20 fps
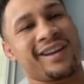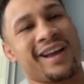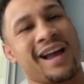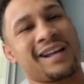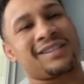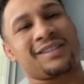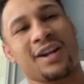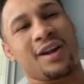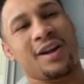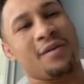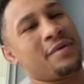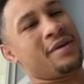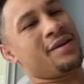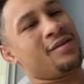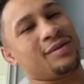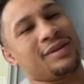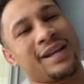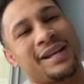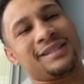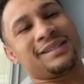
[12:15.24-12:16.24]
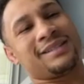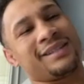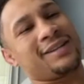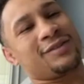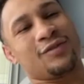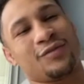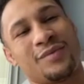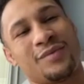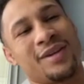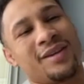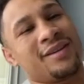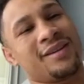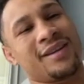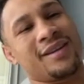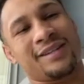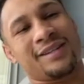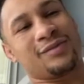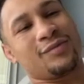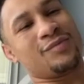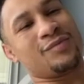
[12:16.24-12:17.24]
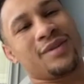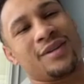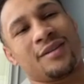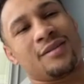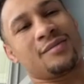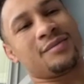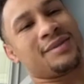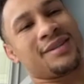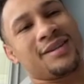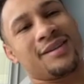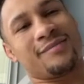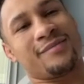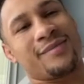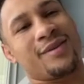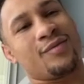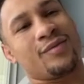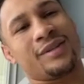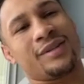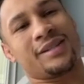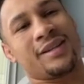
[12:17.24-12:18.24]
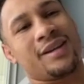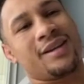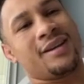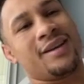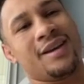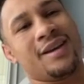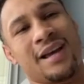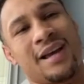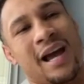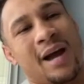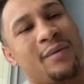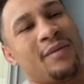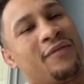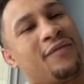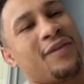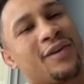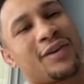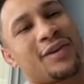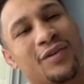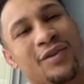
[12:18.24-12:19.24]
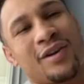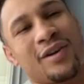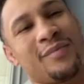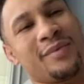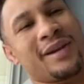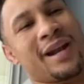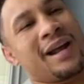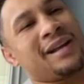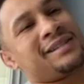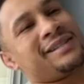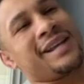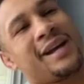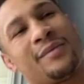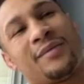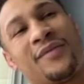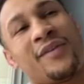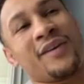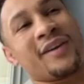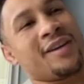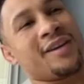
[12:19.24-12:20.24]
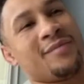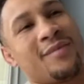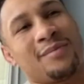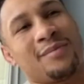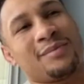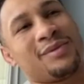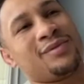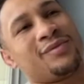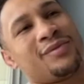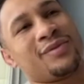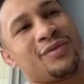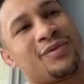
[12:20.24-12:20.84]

What's I saw. I mean, that's that's what me and him, that's what me and him say, man. We say, I'm going to fuck you up, and I say, I'm going to fuck him up too.